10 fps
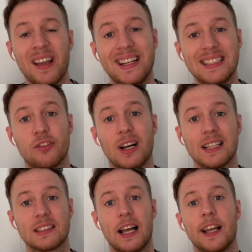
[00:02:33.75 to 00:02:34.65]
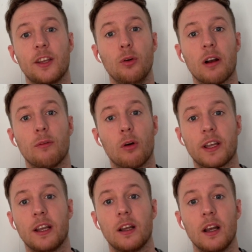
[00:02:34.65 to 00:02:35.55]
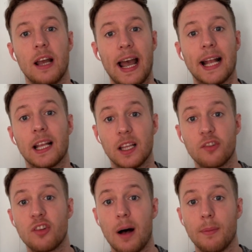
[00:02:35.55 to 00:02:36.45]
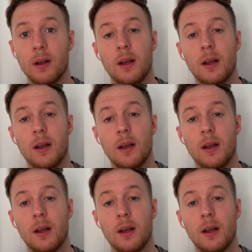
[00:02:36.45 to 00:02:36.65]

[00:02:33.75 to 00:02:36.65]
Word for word: it's just like you are working at the job.